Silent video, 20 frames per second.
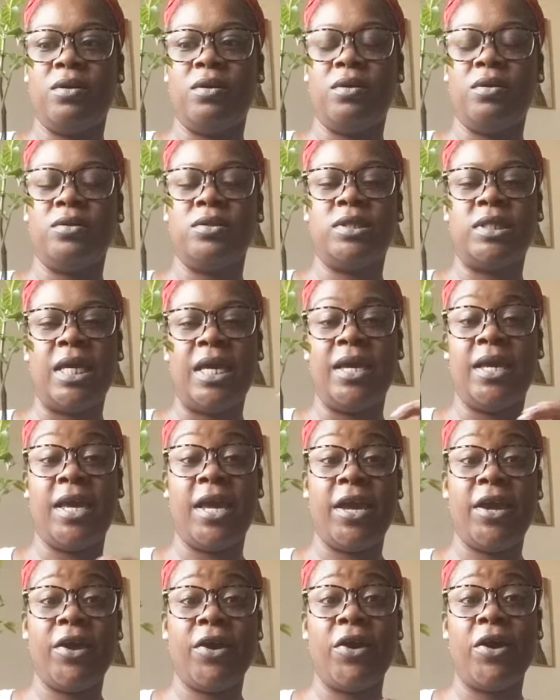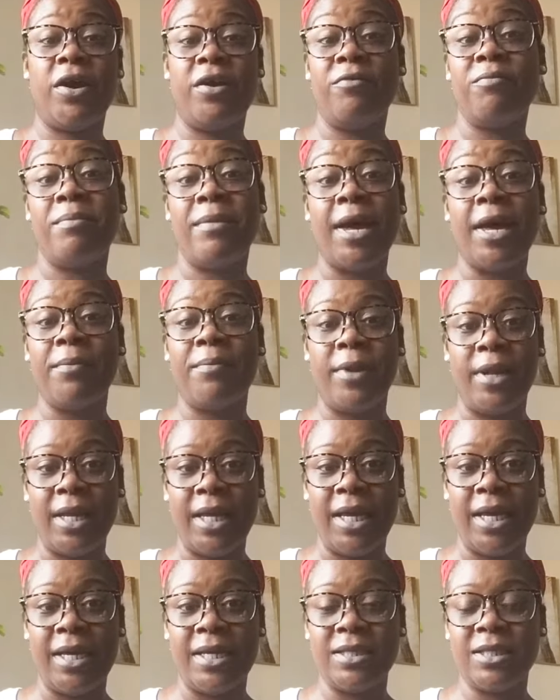take care of my
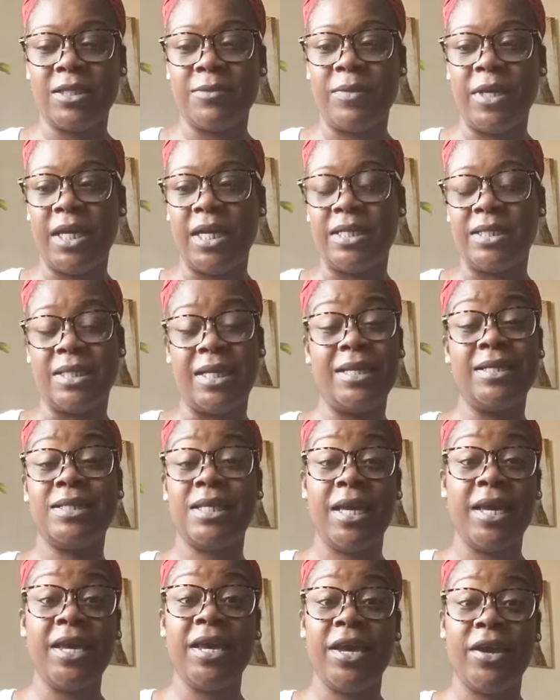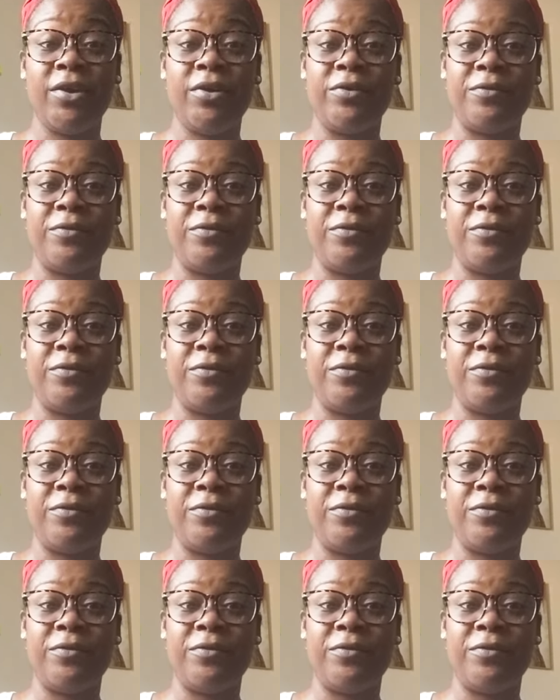plants because they take care of